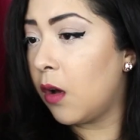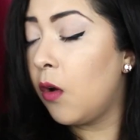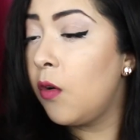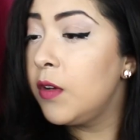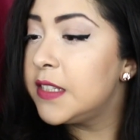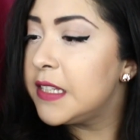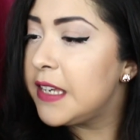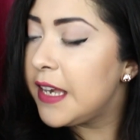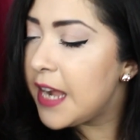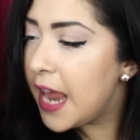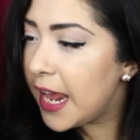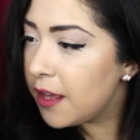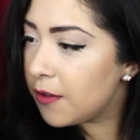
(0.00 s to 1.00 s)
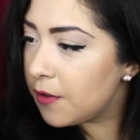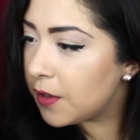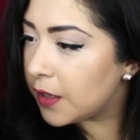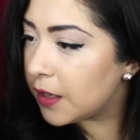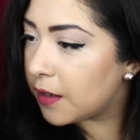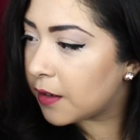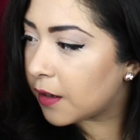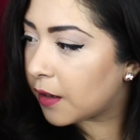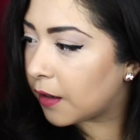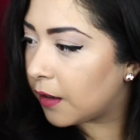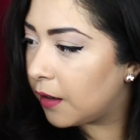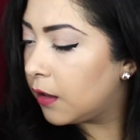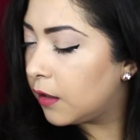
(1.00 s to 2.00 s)
Oh, it's nail
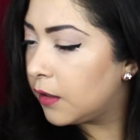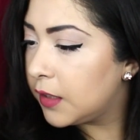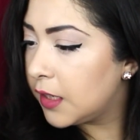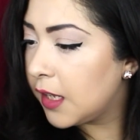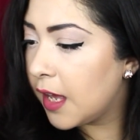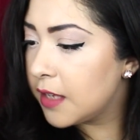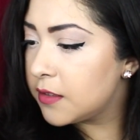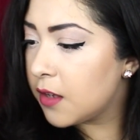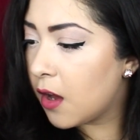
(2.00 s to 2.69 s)
glitter. It has